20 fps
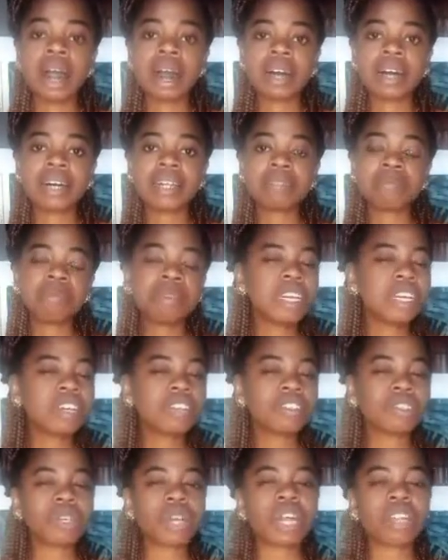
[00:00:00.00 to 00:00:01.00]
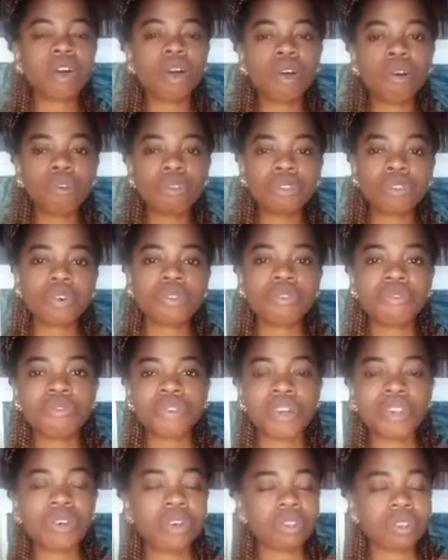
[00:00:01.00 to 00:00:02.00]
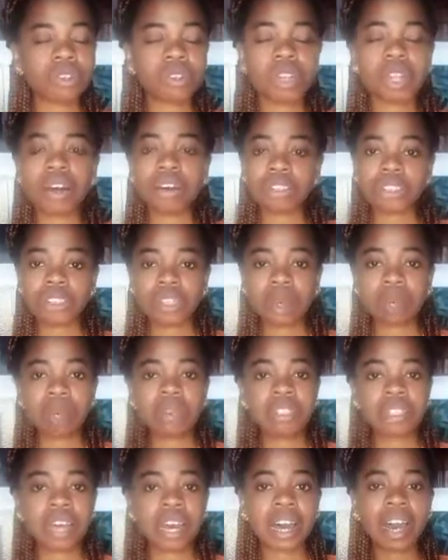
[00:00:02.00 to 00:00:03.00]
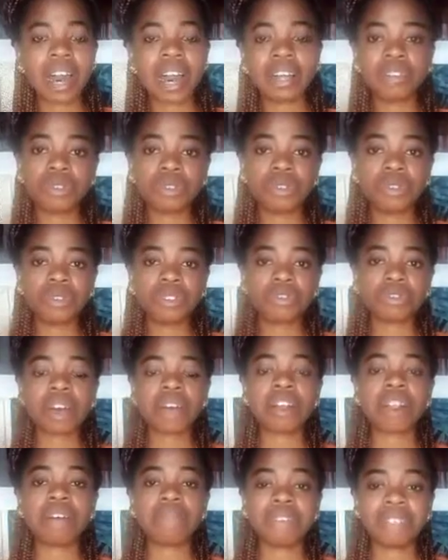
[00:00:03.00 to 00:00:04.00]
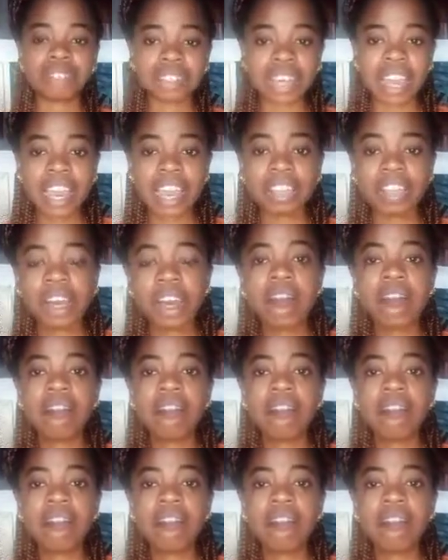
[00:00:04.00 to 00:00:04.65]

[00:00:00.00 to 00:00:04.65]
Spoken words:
And please, you can also follow us on all our social media handles, Photocraft Design,